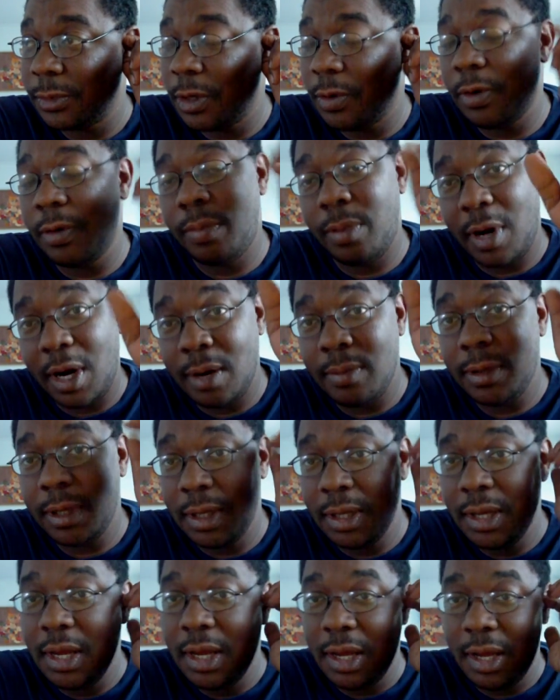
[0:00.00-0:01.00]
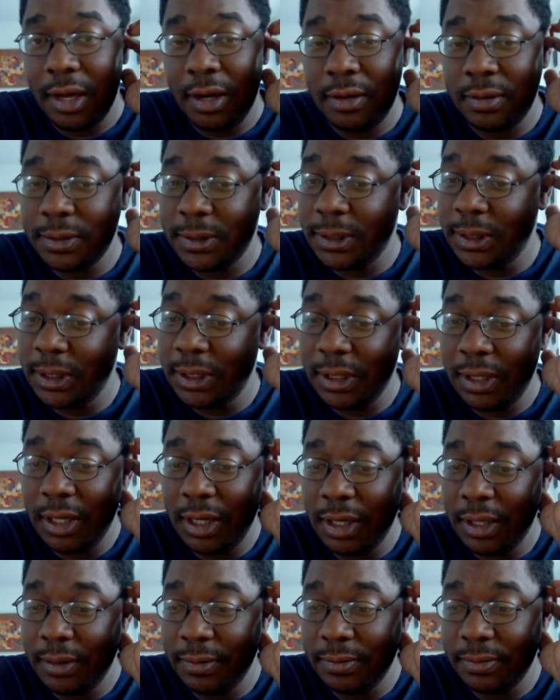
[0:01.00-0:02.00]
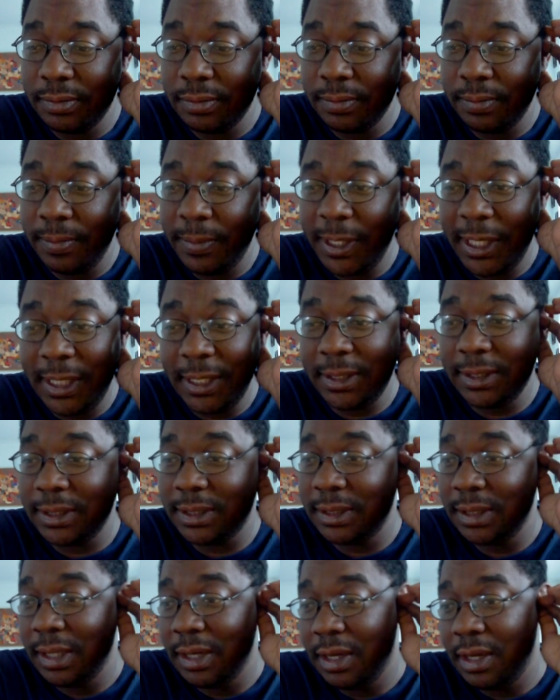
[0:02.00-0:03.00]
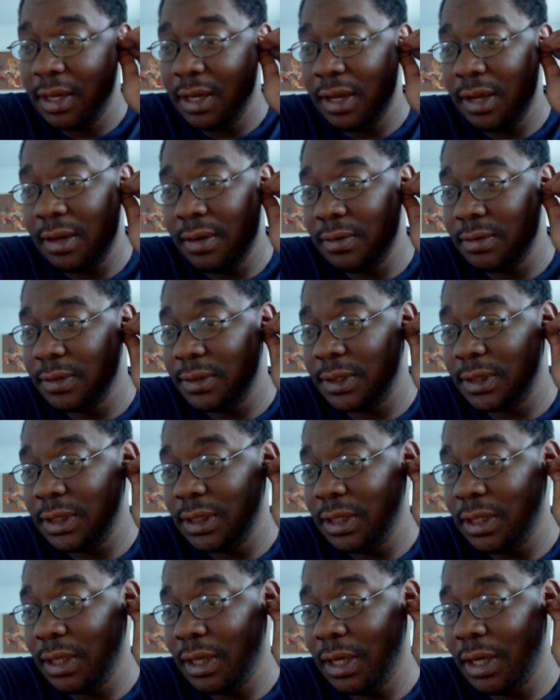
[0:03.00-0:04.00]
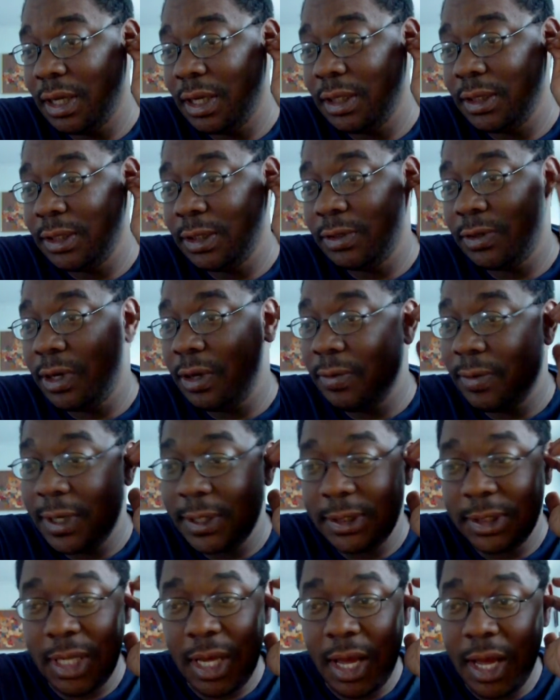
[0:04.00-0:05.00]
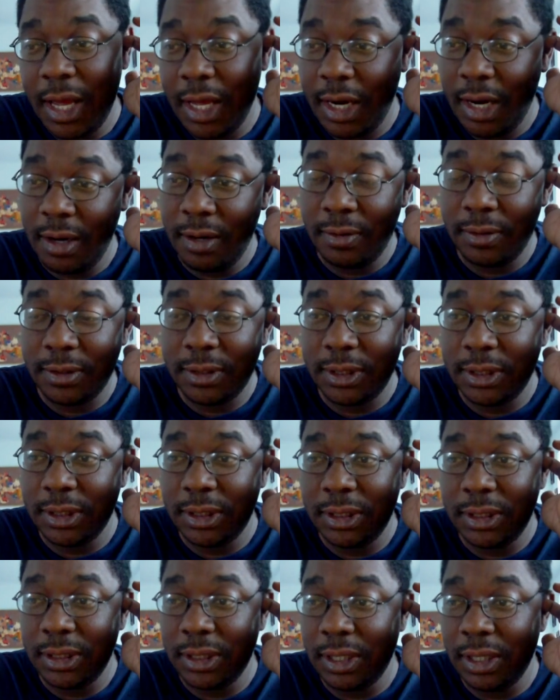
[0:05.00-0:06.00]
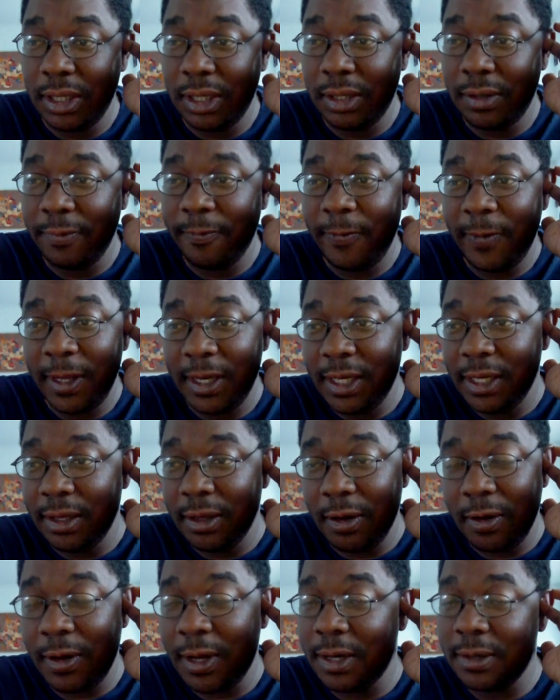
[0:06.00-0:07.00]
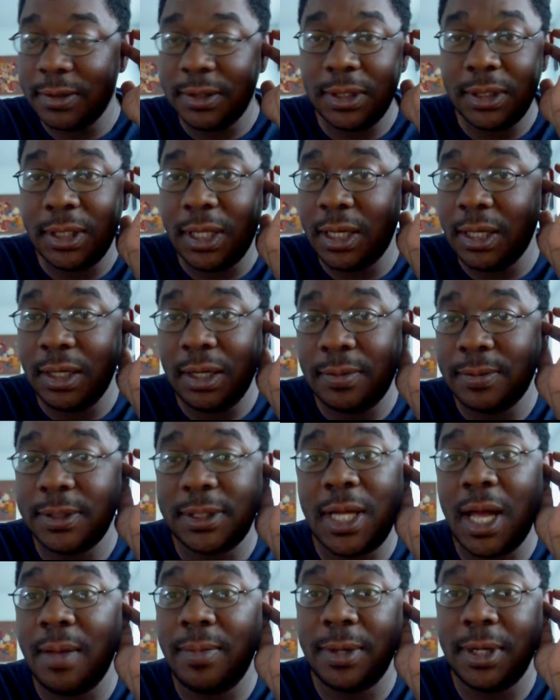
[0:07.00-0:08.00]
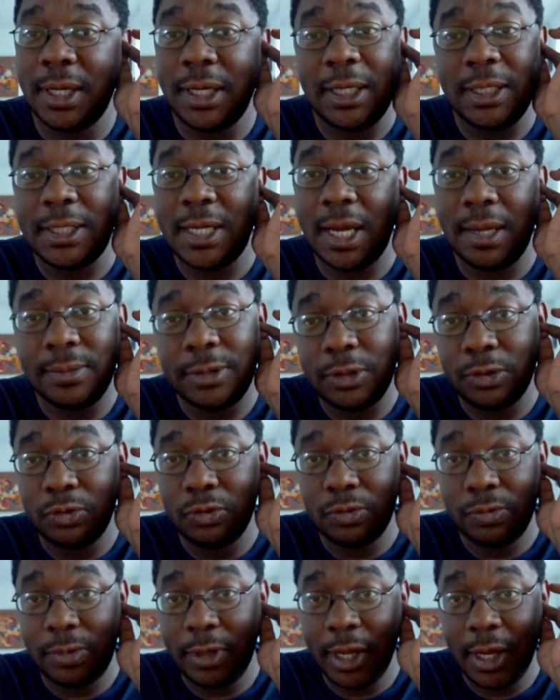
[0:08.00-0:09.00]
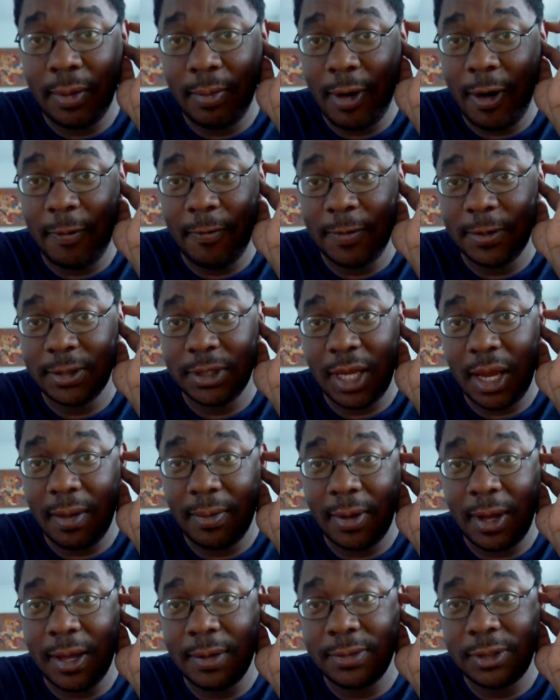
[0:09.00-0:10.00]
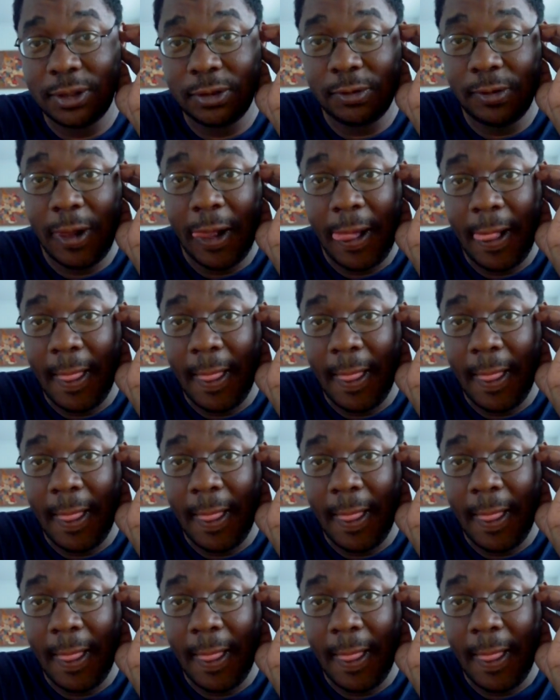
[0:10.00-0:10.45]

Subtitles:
Preppy. I don't see Beats. I don't see Detroit West Side. I don't see Video. I don't see none of them stopping anytime soon playing Marvel vs. Capcom 2.